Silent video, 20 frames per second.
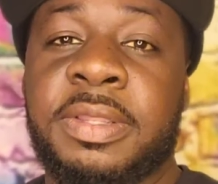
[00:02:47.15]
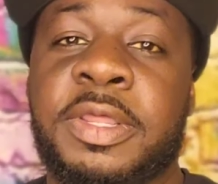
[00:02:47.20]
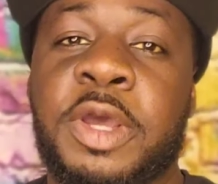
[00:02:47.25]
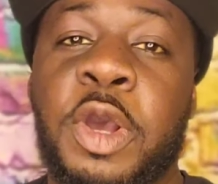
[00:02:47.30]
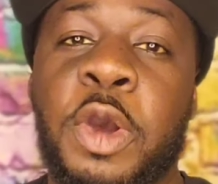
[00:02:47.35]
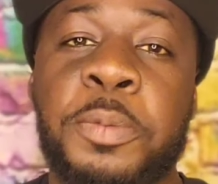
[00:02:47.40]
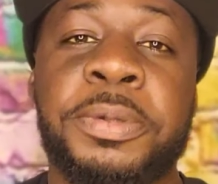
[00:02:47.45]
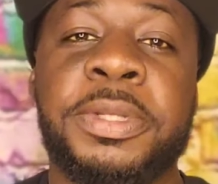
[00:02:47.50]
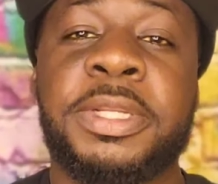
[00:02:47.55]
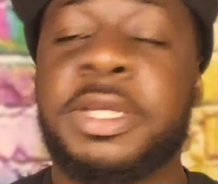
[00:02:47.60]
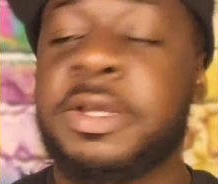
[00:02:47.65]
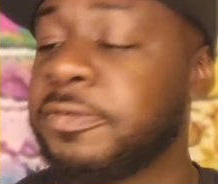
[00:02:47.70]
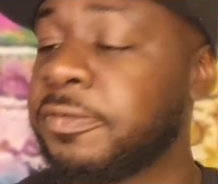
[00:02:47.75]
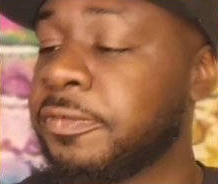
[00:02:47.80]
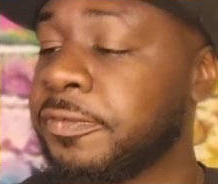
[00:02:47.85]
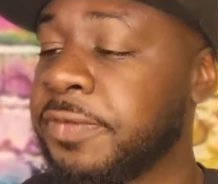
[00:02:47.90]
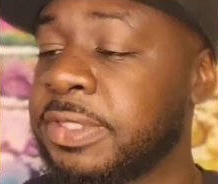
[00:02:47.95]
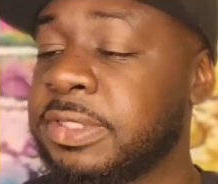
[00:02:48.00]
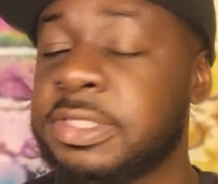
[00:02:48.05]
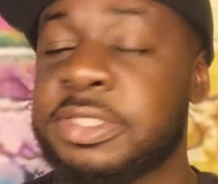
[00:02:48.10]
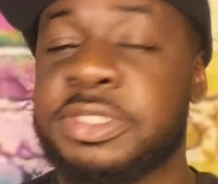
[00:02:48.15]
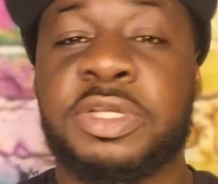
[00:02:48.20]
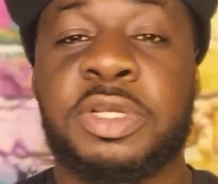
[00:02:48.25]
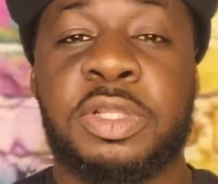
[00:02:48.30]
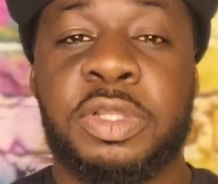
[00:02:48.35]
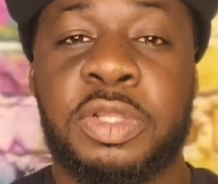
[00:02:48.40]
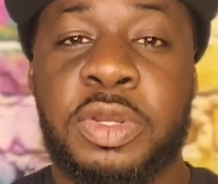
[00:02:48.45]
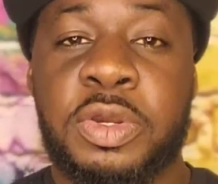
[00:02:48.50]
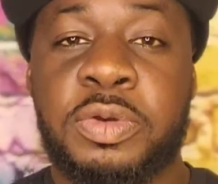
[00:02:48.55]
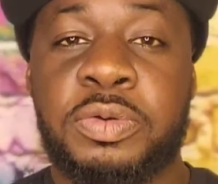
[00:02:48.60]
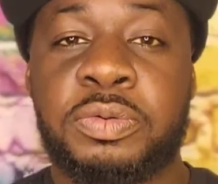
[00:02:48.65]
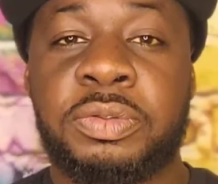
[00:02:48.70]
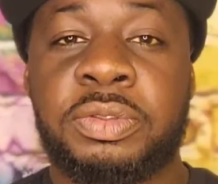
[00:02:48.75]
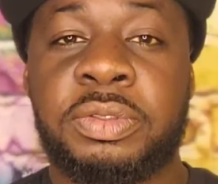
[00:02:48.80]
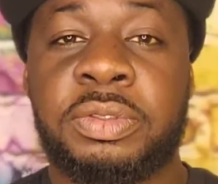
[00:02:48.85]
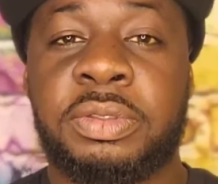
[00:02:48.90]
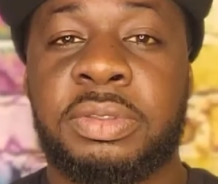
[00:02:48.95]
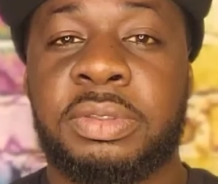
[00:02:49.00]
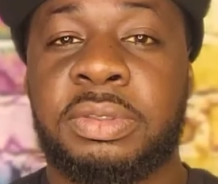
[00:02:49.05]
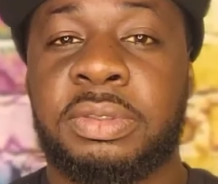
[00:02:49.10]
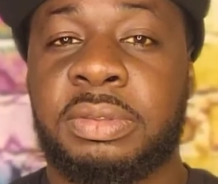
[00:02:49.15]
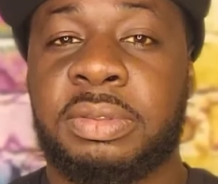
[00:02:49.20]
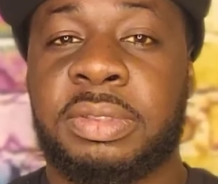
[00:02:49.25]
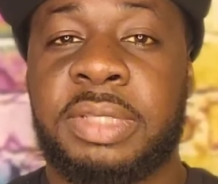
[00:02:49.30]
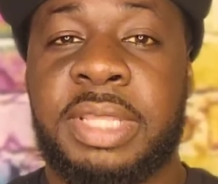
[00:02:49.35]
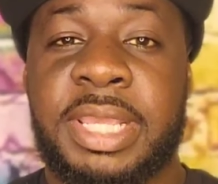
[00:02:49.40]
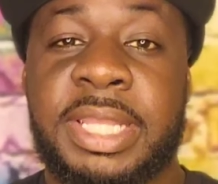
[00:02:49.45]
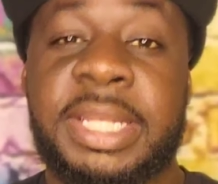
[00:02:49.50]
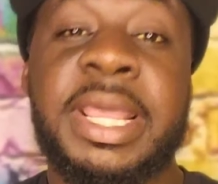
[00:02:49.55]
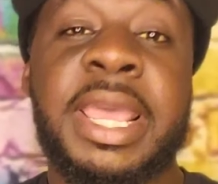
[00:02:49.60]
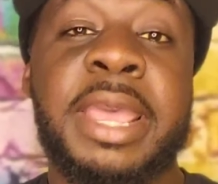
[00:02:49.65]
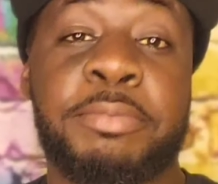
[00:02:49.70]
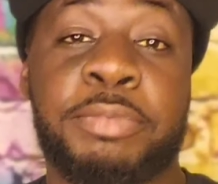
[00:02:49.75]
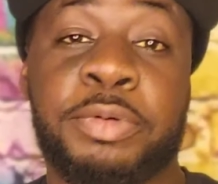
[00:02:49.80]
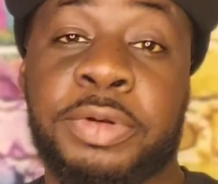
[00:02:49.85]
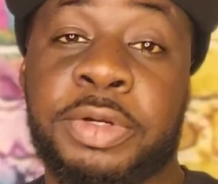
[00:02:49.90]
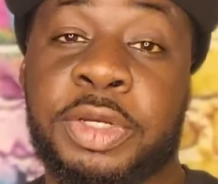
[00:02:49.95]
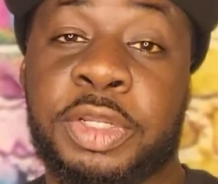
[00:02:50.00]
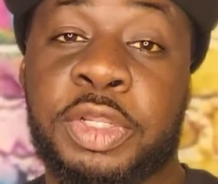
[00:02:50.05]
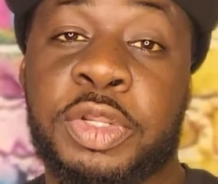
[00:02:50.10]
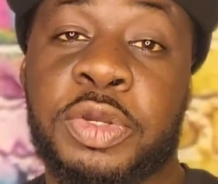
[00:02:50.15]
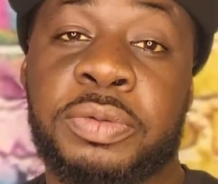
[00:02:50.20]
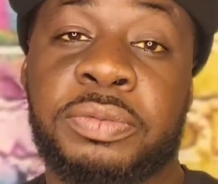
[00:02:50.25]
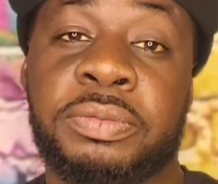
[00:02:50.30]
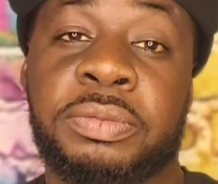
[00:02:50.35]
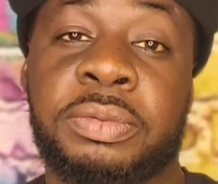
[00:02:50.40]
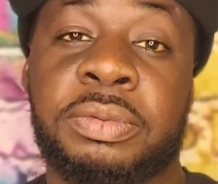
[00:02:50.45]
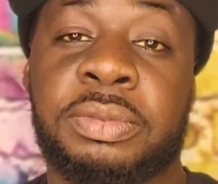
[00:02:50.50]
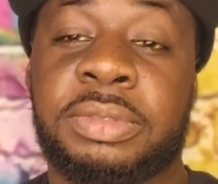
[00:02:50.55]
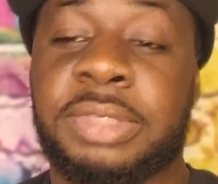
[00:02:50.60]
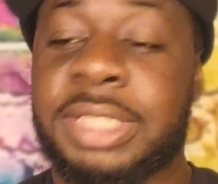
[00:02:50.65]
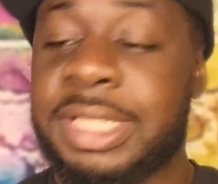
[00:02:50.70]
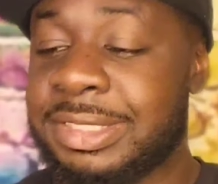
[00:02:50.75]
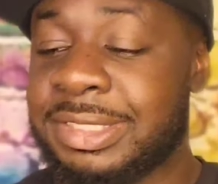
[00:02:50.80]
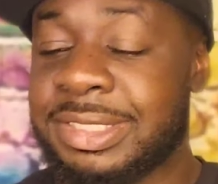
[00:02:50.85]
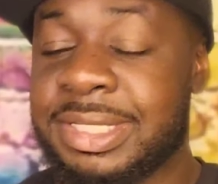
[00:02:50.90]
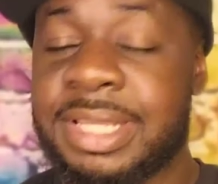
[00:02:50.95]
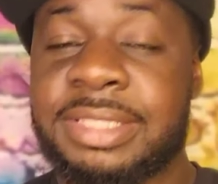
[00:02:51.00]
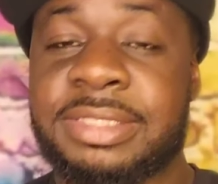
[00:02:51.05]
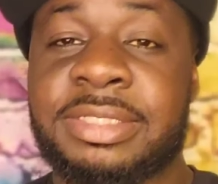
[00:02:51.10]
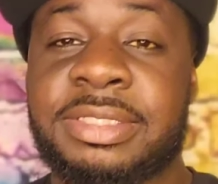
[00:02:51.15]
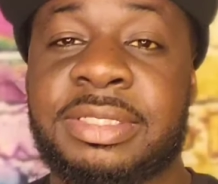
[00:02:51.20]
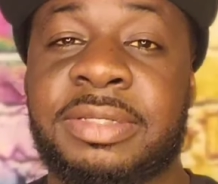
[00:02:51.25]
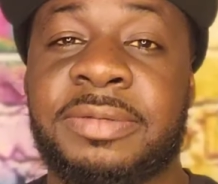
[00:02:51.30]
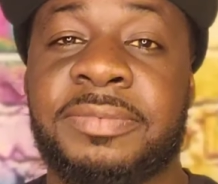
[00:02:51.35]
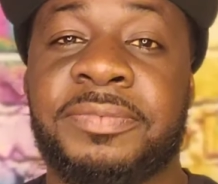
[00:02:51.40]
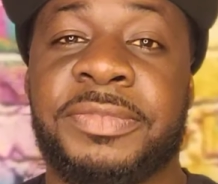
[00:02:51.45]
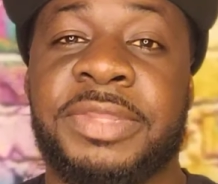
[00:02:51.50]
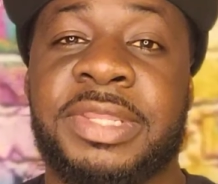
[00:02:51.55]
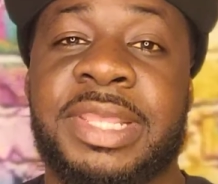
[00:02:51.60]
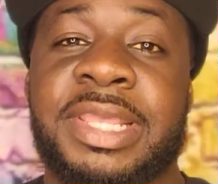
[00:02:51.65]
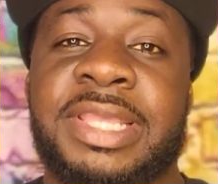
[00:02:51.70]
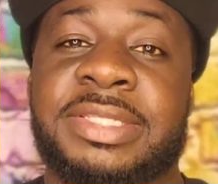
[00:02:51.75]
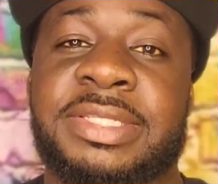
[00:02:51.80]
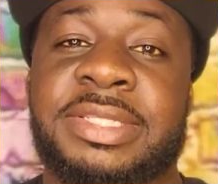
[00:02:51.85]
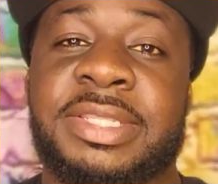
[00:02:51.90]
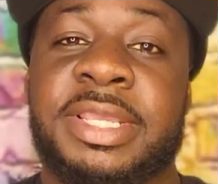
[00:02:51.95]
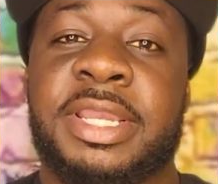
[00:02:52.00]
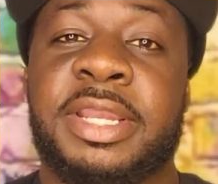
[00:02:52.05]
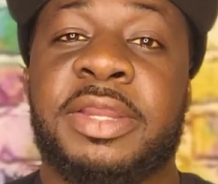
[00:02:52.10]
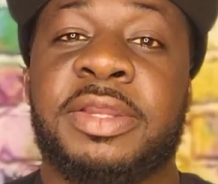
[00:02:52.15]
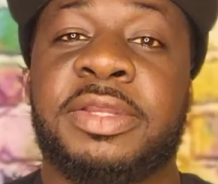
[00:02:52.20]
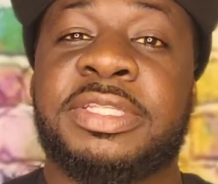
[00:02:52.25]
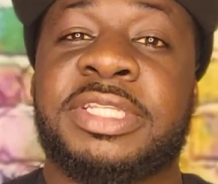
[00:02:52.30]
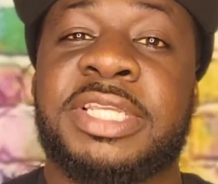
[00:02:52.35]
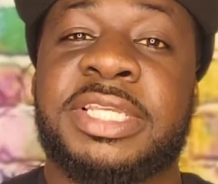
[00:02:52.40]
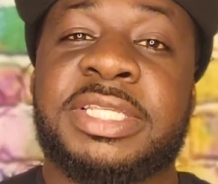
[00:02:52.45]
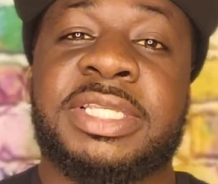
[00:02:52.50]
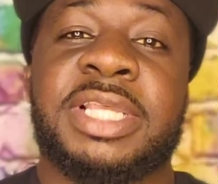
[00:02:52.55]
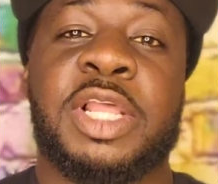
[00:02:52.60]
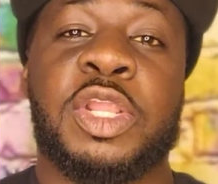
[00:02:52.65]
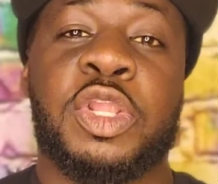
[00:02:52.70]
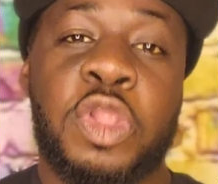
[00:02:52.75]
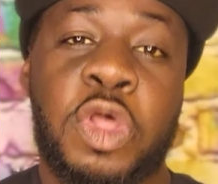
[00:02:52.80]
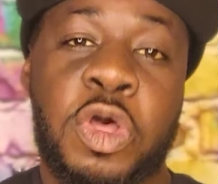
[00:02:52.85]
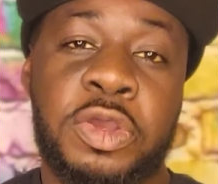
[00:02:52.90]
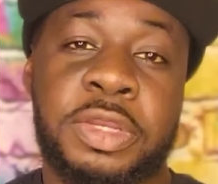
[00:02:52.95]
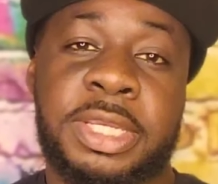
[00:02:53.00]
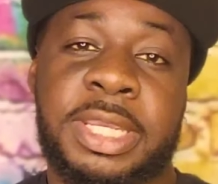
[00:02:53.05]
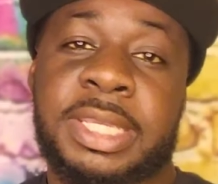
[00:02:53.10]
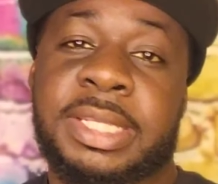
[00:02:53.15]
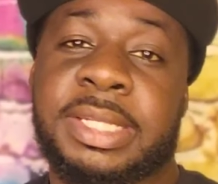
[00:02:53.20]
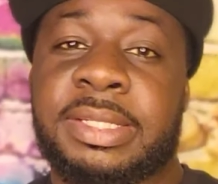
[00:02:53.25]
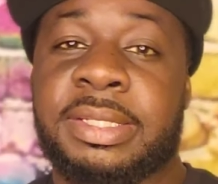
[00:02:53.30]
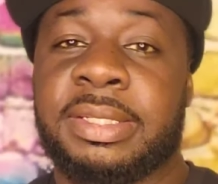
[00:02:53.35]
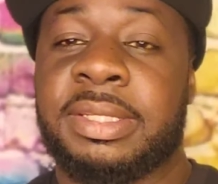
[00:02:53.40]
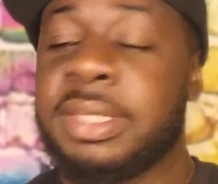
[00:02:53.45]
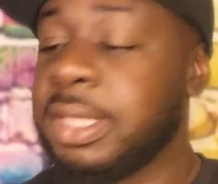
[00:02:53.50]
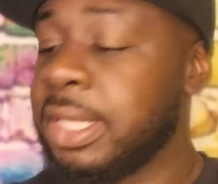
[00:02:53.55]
The opening of Aventus Cologne and Emperor Cologne Intense is there, just elongated.